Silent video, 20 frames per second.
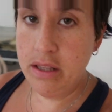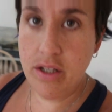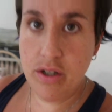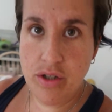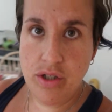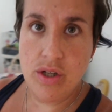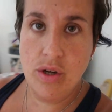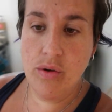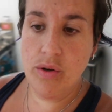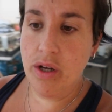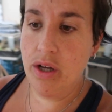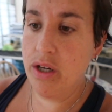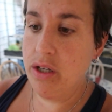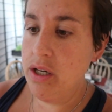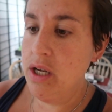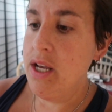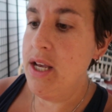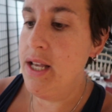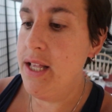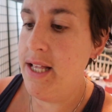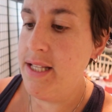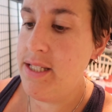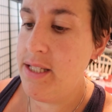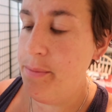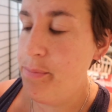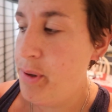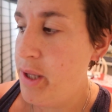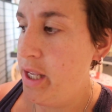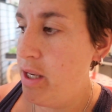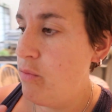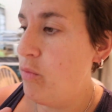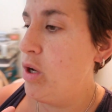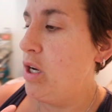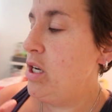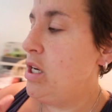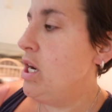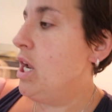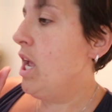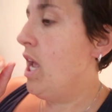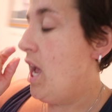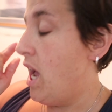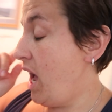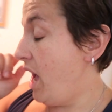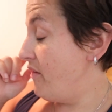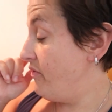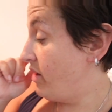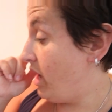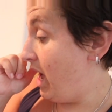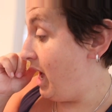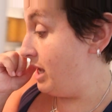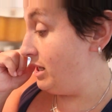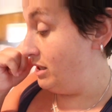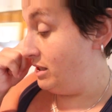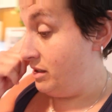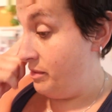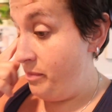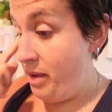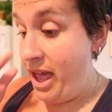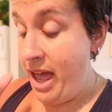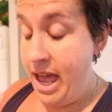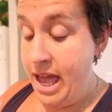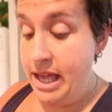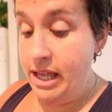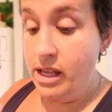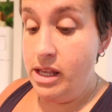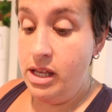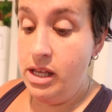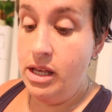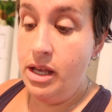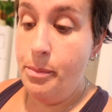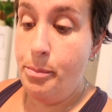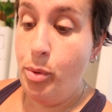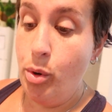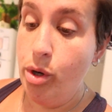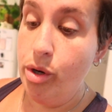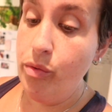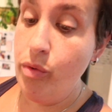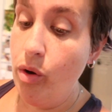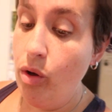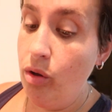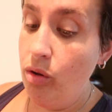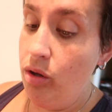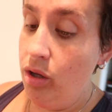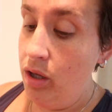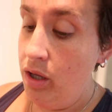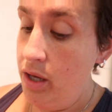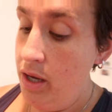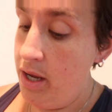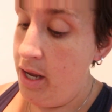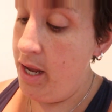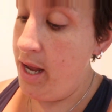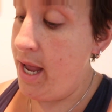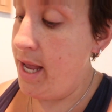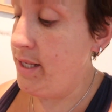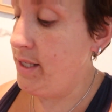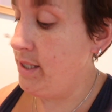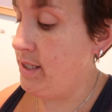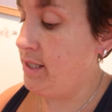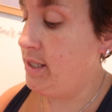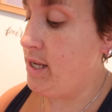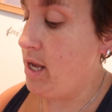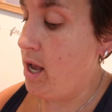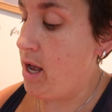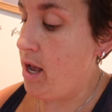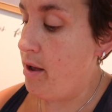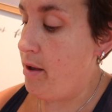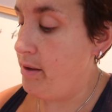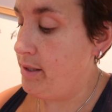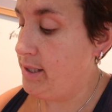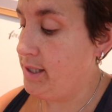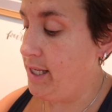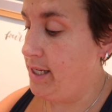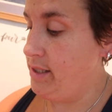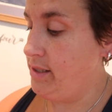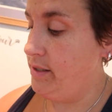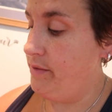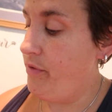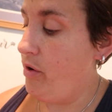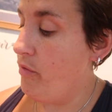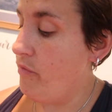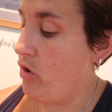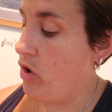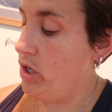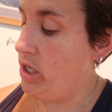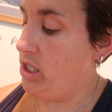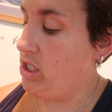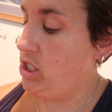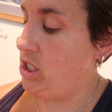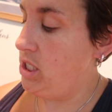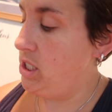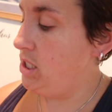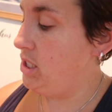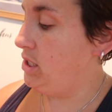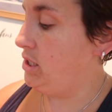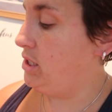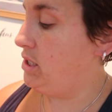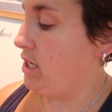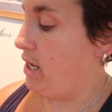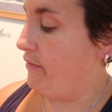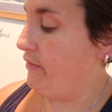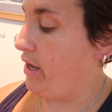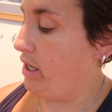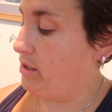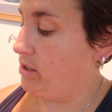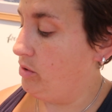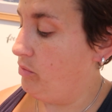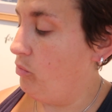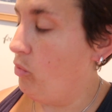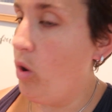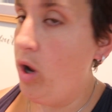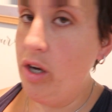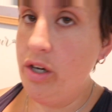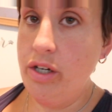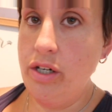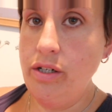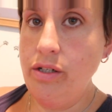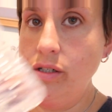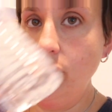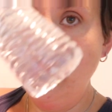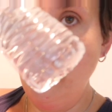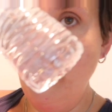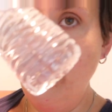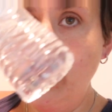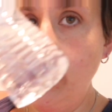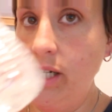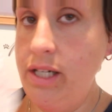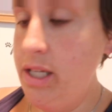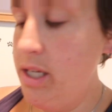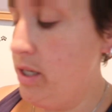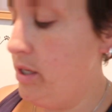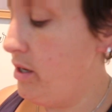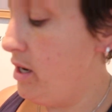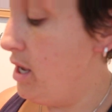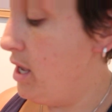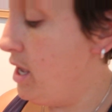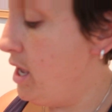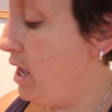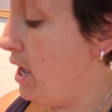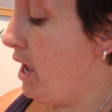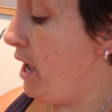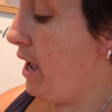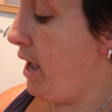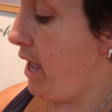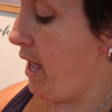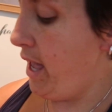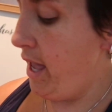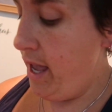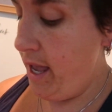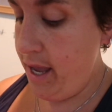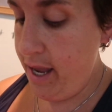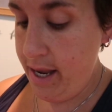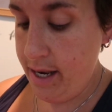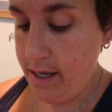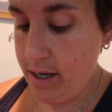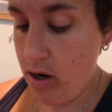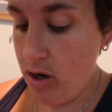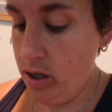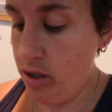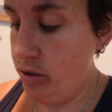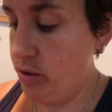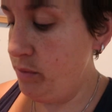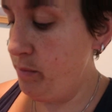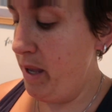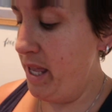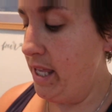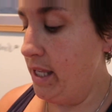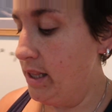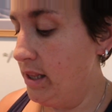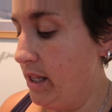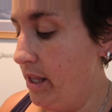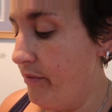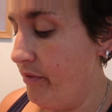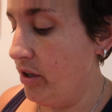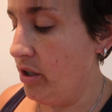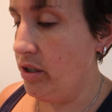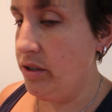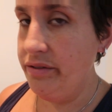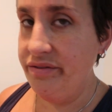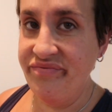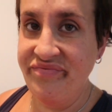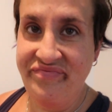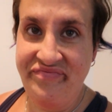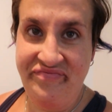They're so good. That's the plain one. I've got some egg, pork roll, and a slice of Havarti cheese. I've got some water going on here. And ArLo's making liver.